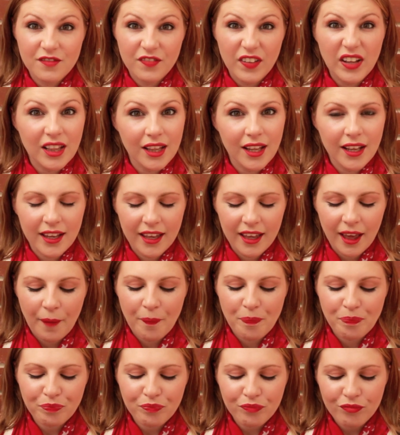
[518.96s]
felt like
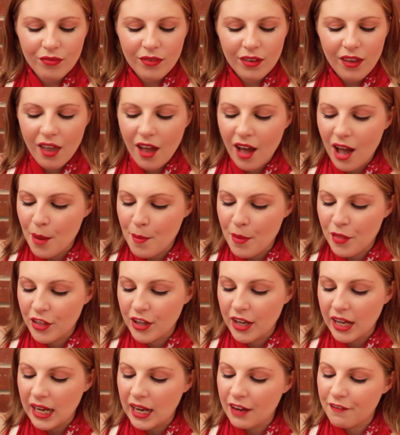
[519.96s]
it. Um,
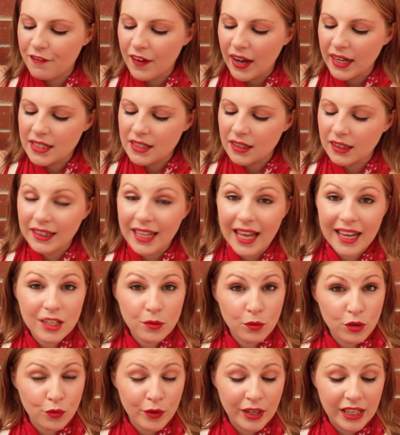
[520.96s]
the Vital
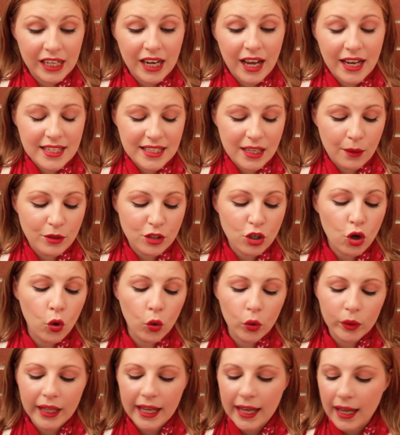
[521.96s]
Legs was really nice, that was
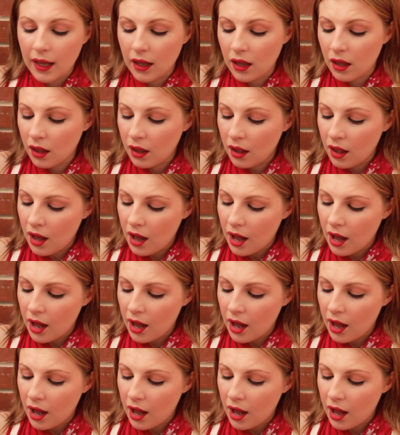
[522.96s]
cooling.